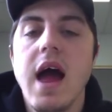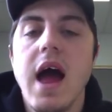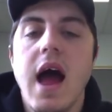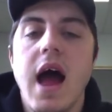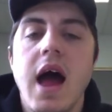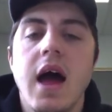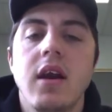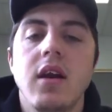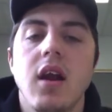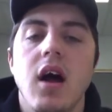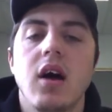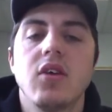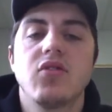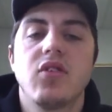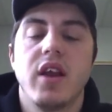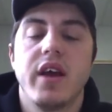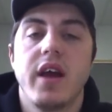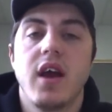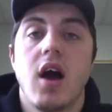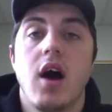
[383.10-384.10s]
And
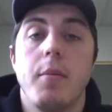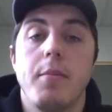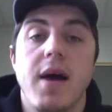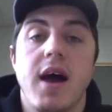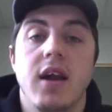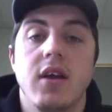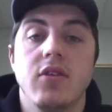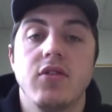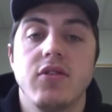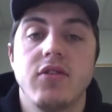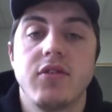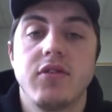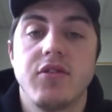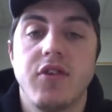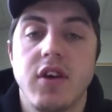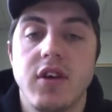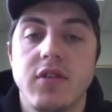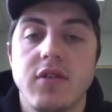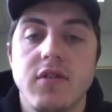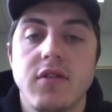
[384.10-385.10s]
lastly, our balance
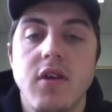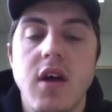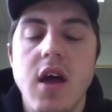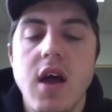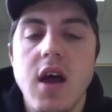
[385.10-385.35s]
sheets.